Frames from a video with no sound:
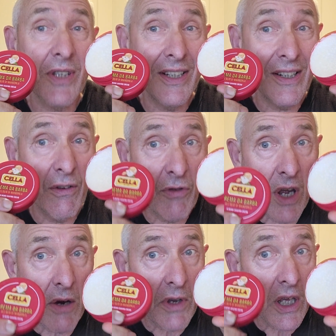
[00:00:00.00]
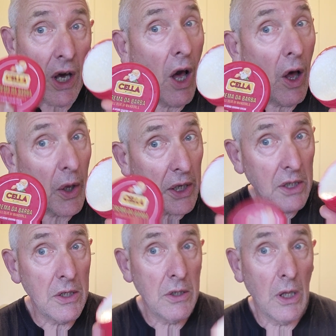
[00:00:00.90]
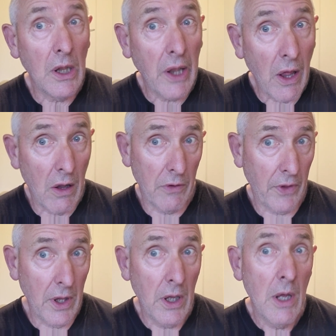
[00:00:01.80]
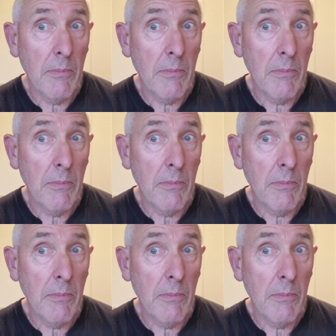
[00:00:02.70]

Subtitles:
I need a very kind lather,